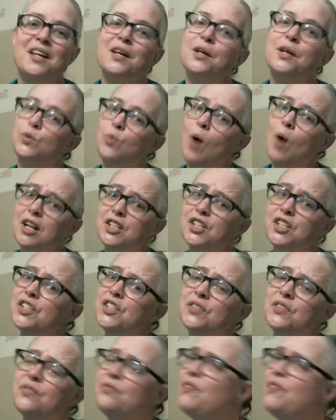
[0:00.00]

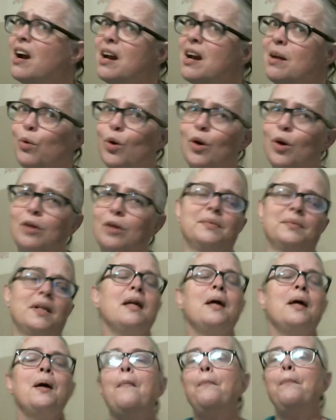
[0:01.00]
Swatches are very important.
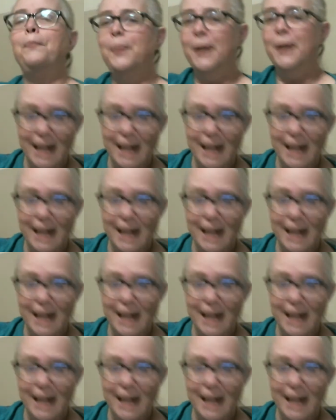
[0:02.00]
But